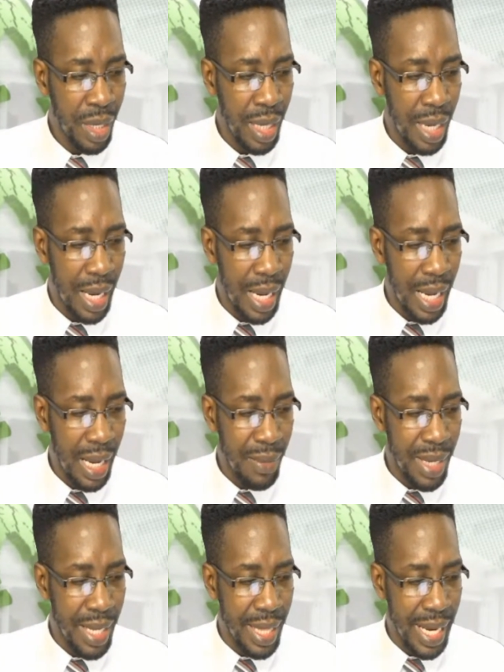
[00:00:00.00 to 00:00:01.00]

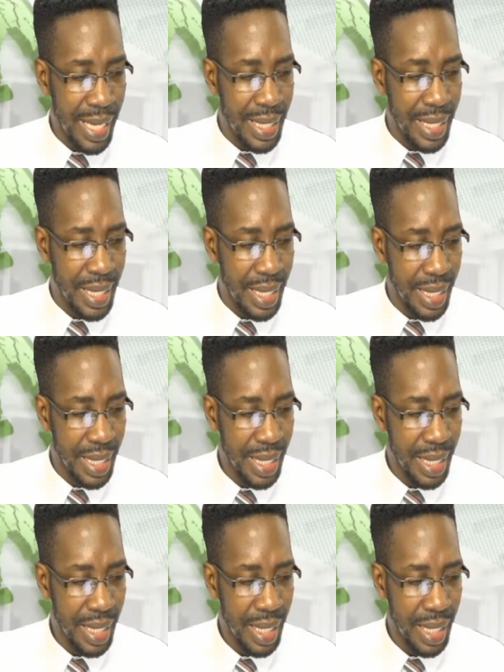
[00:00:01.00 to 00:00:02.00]
that
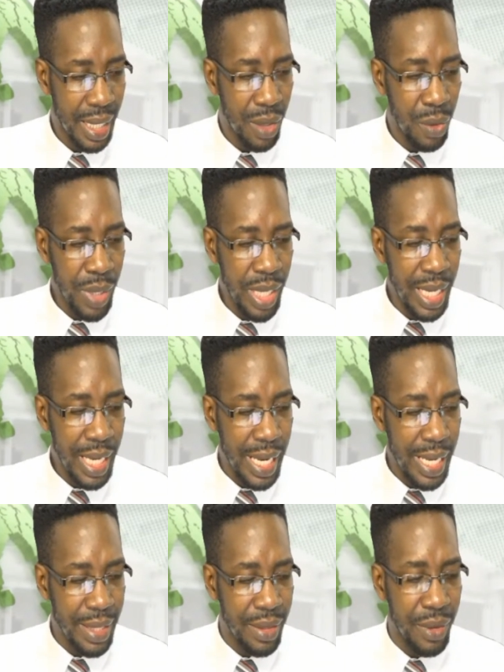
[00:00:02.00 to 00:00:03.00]
we
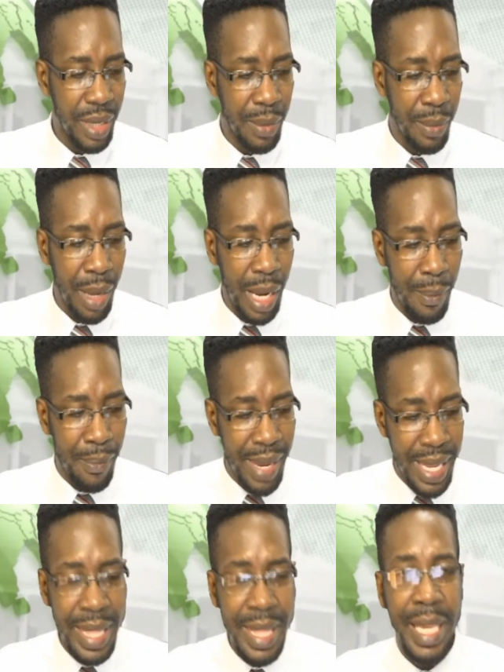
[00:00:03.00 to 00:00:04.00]
can
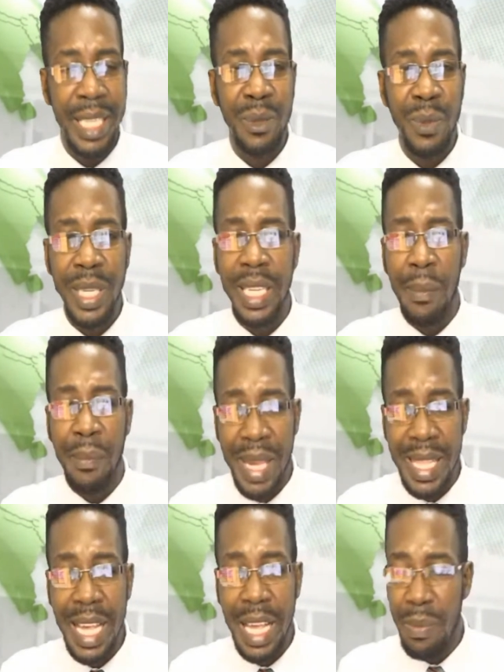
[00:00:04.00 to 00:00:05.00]
amend this. We can
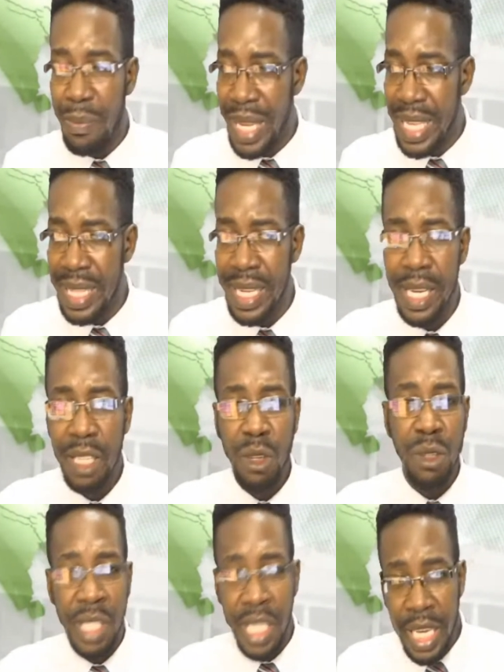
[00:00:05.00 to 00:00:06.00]
amend that bill to
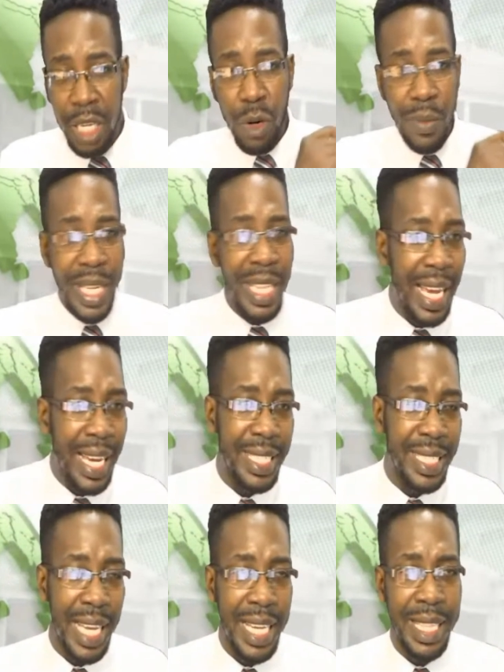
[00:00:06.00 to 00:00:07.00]

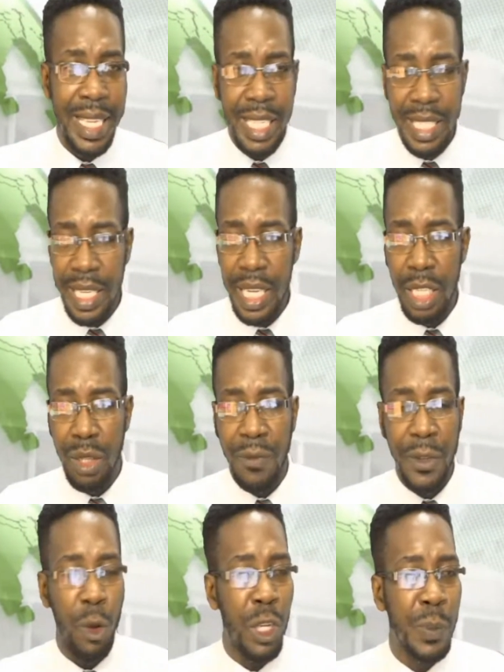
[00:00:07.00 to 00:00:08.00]
decriminalize. And this is the issue for
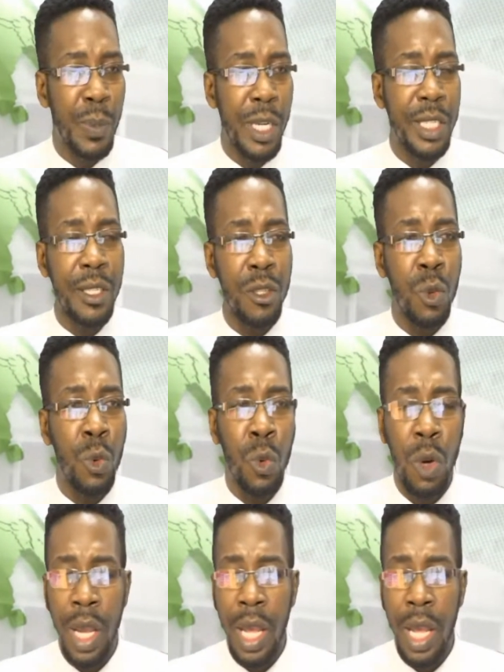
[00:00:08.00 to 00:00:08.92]
those persons who